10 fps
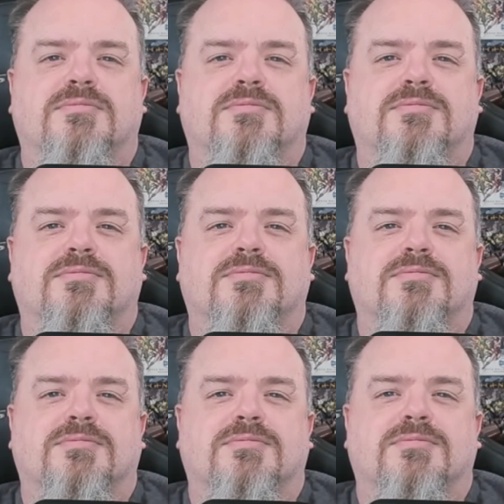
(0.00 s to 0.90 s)

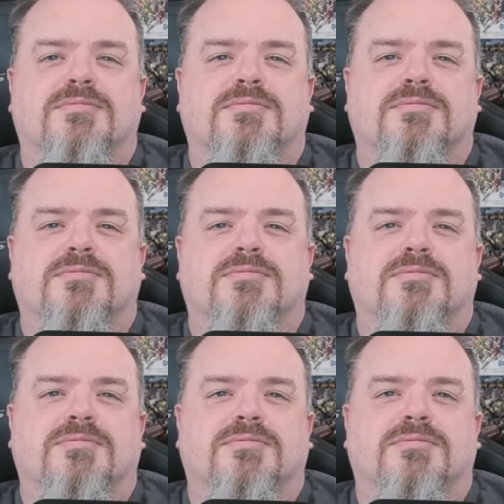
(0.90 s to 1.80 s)

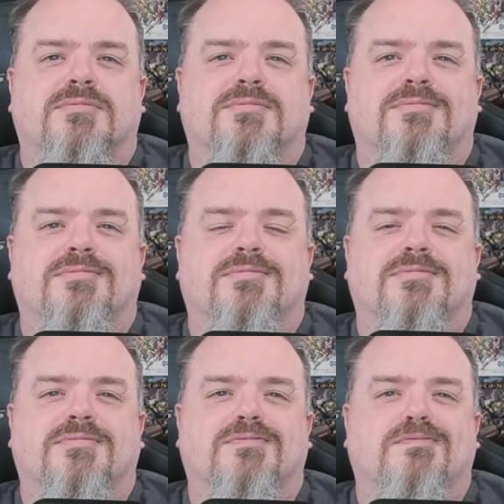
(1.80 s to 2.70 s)

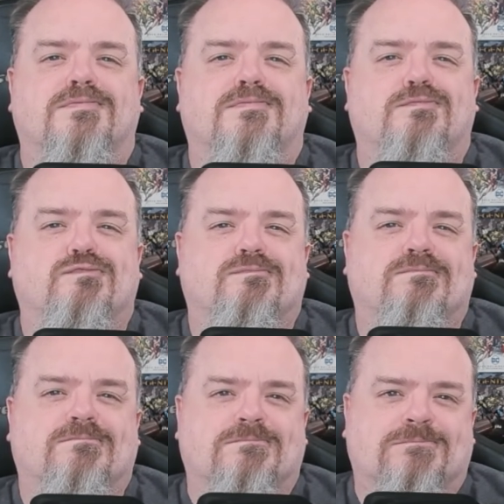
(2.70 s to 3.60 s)

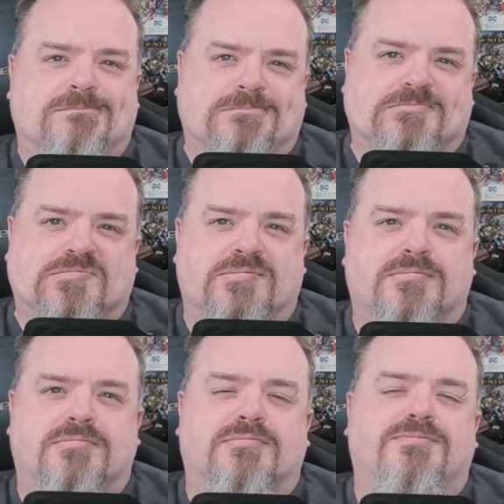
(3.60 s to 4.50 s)

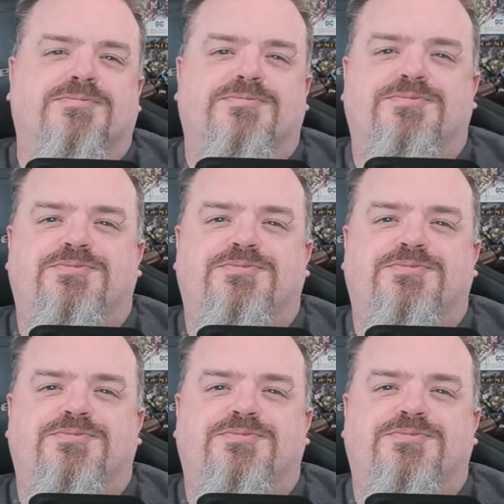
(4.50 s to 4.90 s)
The person shown says nothing.